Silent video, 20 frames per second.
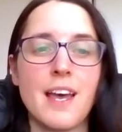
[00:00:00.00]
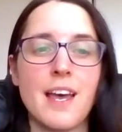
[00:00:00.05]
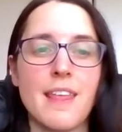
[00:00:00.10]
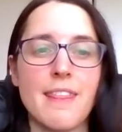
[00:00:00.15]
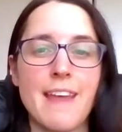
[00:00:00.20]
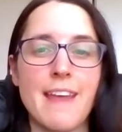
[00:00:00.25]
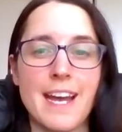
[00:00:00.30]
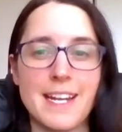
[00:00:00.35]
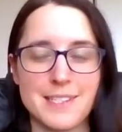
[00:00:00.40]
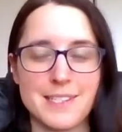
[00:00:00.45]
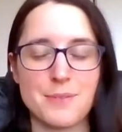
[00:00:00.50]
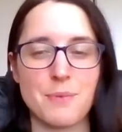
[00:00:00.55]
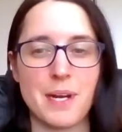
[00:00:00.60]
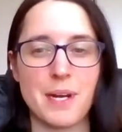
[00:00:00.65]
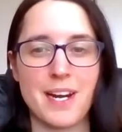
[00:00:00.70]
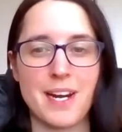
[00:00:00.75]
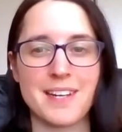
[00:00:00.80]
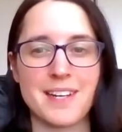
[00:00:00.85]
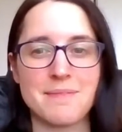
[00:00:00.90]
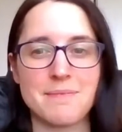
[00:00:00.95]
That's
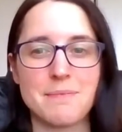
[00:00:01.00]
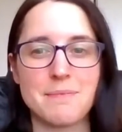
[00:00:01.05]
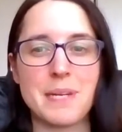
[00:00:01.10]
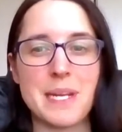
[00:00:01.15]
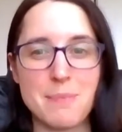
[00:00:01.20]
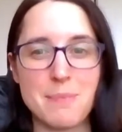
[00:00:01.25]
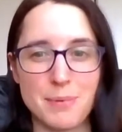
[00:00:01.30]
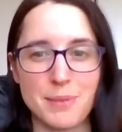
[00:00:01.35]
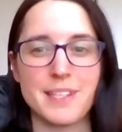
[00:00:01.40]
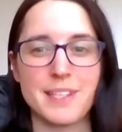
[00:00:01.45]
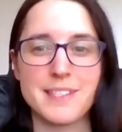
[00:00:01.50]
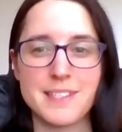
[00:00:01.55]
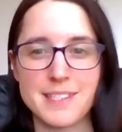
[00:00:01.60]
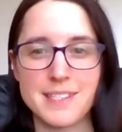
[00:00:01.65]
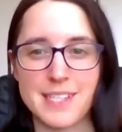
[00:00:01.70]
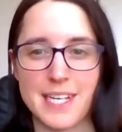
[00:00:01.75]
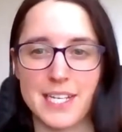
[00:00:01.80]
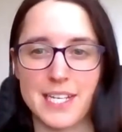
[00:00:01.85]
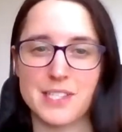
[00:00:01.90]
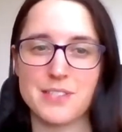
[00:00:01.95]
where people are
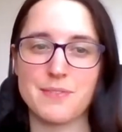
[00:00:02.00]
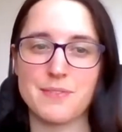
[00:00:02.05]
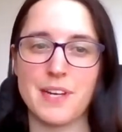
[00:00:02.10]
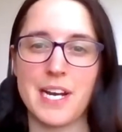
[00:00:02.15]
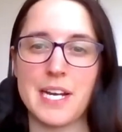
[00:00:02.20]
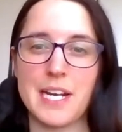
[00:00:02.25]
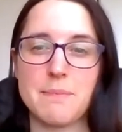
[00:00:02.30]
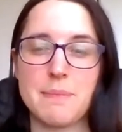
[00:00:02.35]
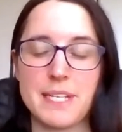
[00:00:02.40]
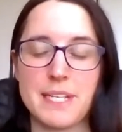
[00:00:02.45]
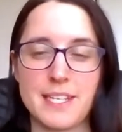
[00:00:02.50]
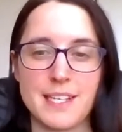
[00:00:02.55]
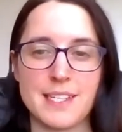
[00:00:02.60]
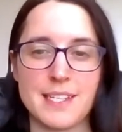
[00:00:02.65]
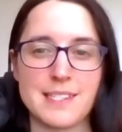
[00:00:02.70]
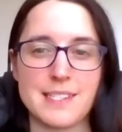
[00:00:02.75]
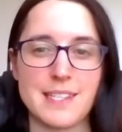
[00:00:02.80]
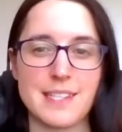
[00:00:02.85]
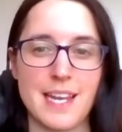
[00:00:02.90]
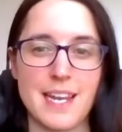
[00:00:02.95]
dissatisfied because
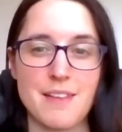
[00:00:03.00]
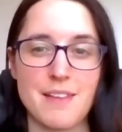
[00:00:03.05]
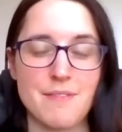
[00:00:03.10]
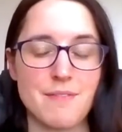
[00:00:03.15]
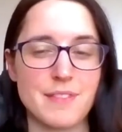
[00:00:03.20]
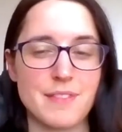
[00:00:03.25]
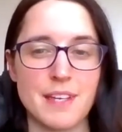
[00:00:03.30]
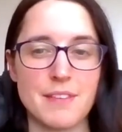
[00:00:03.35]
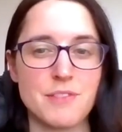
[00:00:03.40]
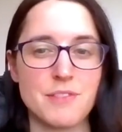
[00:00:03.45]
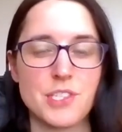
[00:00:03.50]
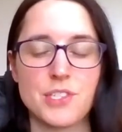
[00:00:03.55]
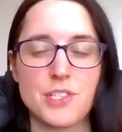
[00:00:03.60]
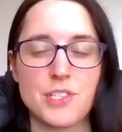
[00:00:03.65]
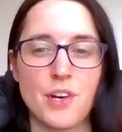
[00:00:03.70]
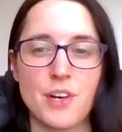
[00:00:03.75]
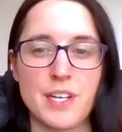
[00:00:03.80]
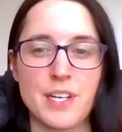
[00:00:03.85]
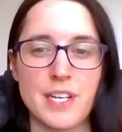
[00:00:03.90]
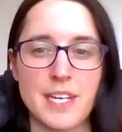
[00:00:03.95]
they, they've just
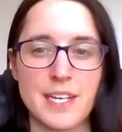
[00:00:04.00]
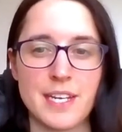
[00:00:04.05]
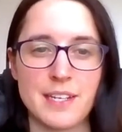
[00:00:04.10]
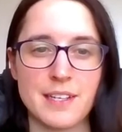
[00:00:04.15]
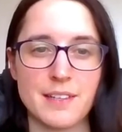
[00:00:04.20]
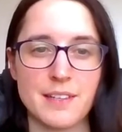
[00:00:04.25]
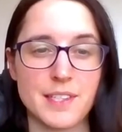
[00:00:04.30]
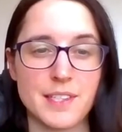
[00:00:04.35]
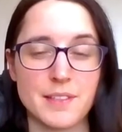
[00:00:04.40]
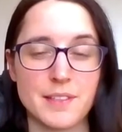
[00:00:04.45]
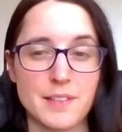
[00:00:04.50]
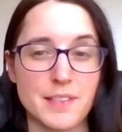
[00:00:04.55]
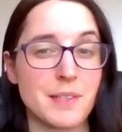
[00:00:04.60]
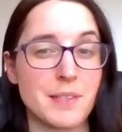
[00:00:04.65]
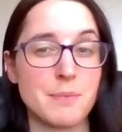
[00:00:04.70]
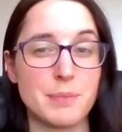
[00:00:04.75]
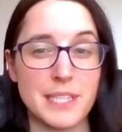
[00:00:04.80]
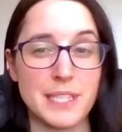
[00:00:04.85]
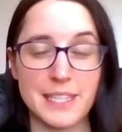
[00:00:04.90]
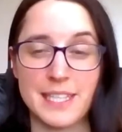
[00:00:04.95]
gone in
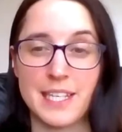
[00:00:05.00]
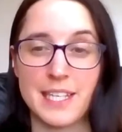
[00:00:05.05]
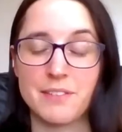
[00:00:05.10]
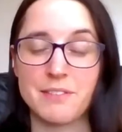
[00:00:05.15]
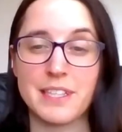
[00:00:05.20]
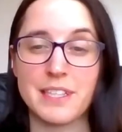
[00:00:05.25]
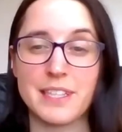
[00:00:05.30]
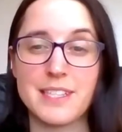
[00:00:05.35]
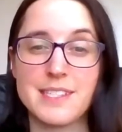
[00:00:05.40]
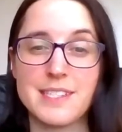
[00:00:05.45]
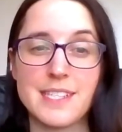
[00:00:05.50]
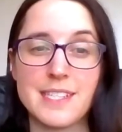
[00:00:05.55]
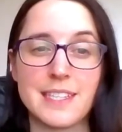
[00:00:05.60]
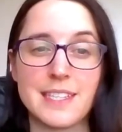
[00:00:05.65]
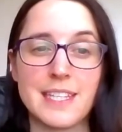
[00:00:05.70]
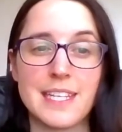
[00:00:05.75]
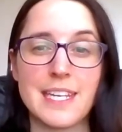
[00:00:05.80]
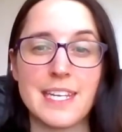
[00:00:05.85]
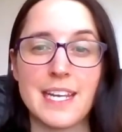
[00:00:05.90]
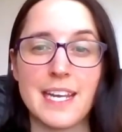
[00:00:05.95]
completely
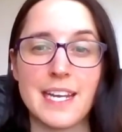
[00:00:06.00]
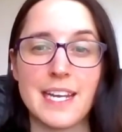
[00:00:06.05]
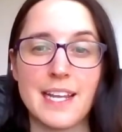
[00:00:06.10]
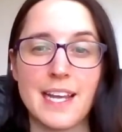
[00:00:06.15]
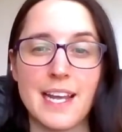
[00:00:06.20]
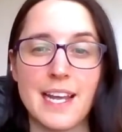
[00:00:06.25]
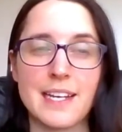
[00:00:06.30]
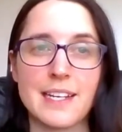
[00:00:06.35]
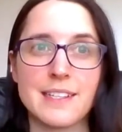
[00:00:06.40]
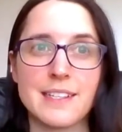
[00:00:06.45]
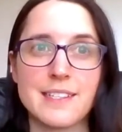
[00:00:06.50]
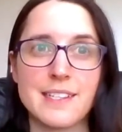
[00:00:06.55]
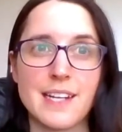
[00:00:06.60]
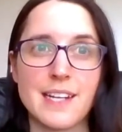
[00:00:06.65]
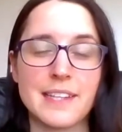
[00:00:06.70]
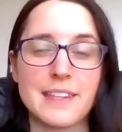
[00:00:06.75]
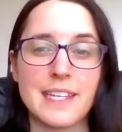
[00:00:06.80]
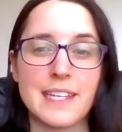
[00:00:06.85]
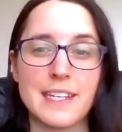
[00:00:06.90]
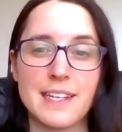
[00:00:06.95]
unrealistically. And, and I
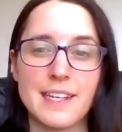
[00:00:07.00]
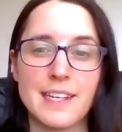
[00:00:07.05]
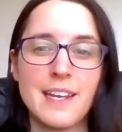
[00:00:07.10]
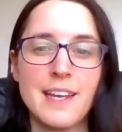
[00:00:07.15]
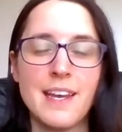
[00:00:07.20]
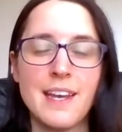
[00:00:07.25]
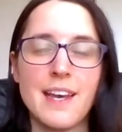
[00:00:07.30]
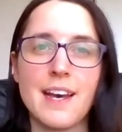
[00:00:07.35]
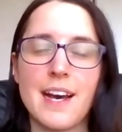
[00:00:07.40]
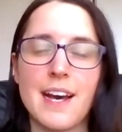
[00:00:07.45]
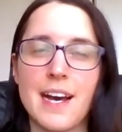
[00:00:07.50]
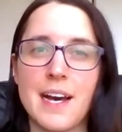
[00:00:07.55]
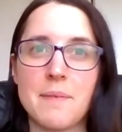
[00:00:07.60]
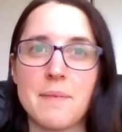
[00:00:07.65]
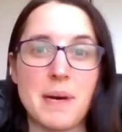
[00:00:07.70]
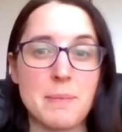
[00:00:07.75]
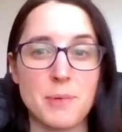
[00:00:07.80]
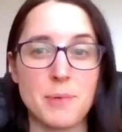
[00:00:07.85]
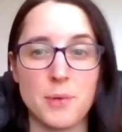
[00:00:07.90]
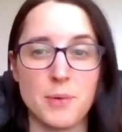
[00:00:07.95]
think um,
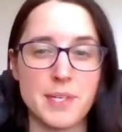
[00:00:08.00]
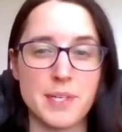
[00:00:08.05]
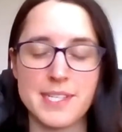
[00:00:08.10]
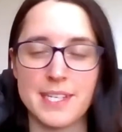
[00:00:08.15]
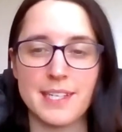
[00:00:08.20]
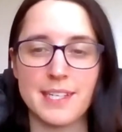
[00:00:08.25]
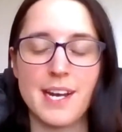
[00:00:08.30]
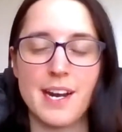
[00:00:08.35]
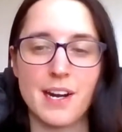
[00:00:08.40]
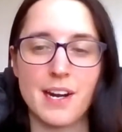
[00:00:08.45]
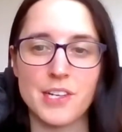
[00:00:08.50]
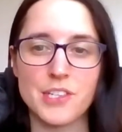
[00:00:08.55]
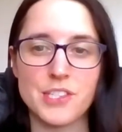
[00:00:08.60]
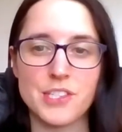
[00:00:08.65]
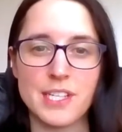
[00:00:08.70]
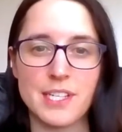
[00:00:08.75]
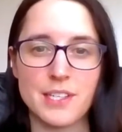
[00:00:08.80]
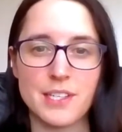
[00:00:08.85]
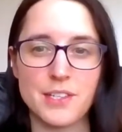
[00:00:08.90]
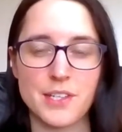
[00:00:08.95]
I'm always
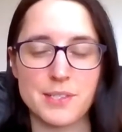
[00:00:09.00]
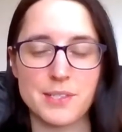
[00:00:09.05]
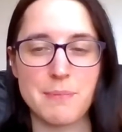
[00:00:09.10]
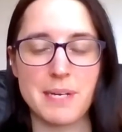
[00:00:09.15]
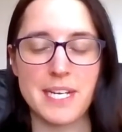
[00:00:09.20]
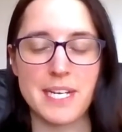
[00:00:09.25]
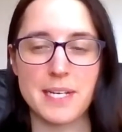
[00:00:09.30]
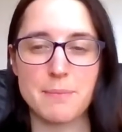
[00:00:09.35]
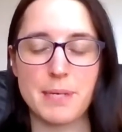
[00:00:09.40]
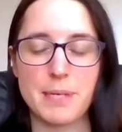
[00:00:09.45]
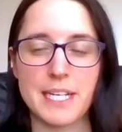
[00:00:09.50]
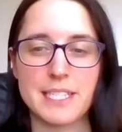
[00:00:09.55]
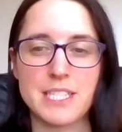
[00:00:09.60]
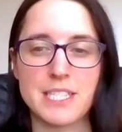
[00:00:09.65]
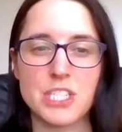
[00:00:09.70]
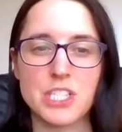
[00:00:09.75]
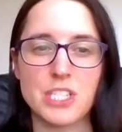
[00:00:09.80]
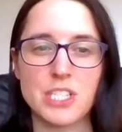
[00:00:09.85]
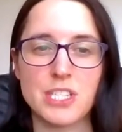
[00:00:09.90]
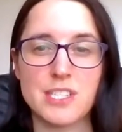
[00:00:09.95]
encouraging cosmetic
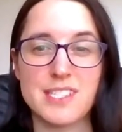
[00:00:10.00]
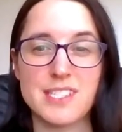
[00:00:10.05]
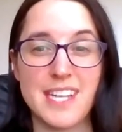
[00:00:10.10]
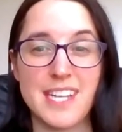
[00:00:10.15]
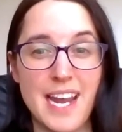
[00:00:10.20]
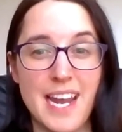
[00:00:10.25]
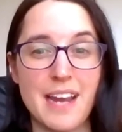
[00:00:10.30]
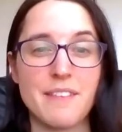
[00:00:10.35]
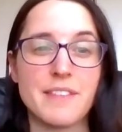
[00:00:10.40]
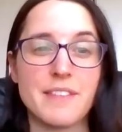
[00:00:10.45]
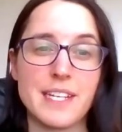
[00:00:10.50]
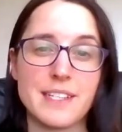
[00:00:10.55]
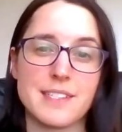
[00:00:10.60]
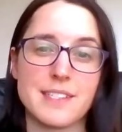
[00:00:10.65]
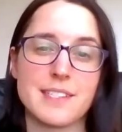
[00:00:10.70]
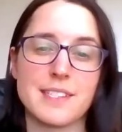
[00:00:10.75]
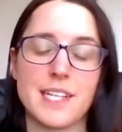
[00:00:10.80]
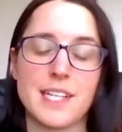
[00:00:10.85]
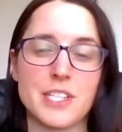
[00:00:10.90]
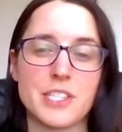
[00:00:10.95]
practitioners to have that
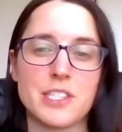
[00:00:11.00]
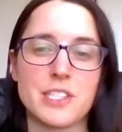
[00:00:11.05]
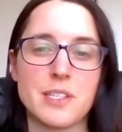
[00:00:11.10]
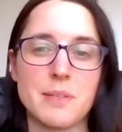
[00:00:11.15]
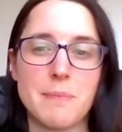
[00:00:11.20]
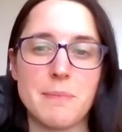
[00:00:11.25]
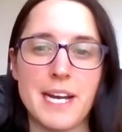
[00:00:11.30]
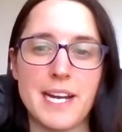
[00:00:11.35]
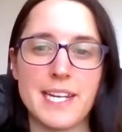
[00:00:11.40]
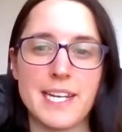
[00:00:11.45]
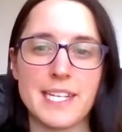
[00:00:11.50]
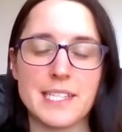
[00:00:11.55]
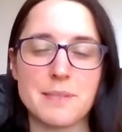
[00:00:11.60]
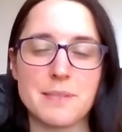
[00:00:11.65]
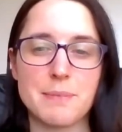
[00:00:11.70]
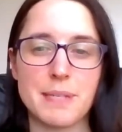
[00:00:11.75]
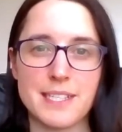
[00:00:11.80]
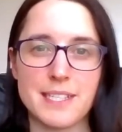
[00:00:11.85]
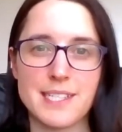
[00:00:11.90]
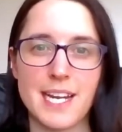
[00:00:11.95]
discussion about
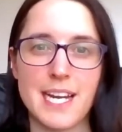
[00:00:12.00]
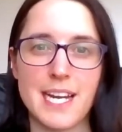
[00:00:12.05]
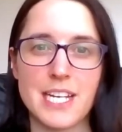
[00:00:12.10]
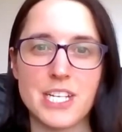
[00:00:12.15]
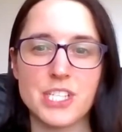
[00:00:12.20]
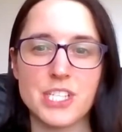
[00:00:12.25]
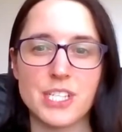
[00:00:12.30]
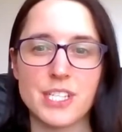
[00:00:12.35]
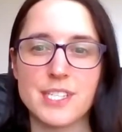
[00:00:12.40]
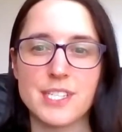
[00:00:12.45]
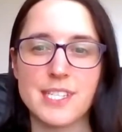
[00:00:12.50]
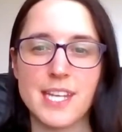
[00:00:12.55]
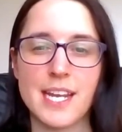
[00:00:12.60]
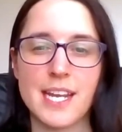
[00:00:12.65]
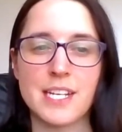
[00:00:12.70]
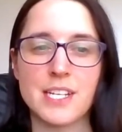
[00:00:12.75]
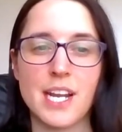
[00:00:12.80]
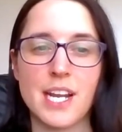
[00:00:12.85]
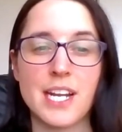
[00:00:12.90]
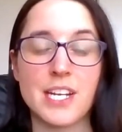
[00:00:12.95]
expectations
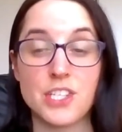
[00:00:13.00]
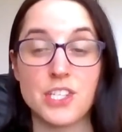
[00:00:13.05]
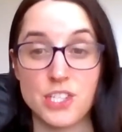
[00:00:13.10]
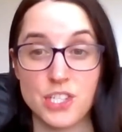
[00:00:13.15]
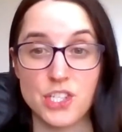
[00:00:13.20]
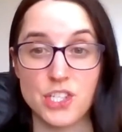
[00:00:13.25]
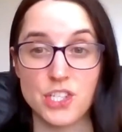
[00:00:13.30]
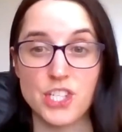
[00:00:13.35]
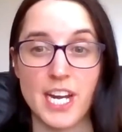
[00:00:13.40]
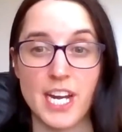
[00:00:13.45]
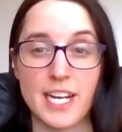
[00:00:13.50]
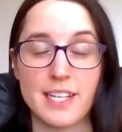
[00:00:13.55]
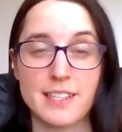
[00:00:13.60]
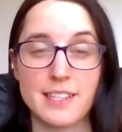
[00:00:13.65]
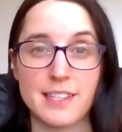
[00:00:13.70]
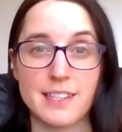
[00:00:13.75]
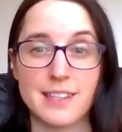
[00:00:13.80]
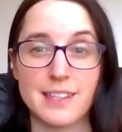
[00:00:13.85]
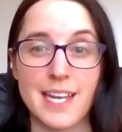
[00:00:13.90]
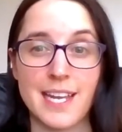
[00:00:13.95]
and, and to check
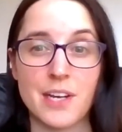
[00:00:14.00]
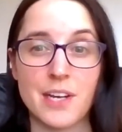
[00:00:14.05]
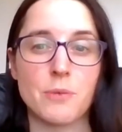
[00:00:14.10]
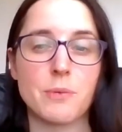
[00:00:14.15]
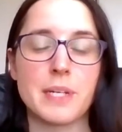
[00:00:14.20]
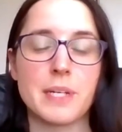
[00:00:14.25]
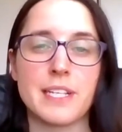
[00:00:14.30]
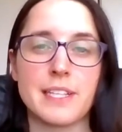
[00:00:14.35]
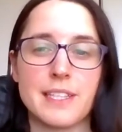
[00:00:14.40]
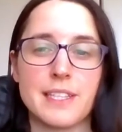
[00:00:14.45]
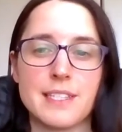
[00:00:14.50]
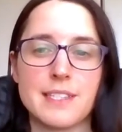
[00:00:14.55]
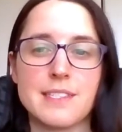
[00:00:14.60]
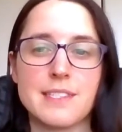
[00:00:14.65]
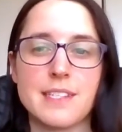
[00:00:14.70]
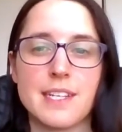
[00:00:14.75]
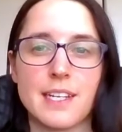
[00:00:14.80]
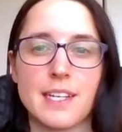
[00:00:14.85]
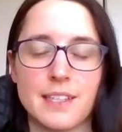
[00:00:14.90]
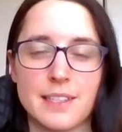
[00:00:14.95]
that they are
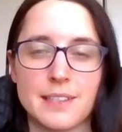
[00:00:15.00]
realistic.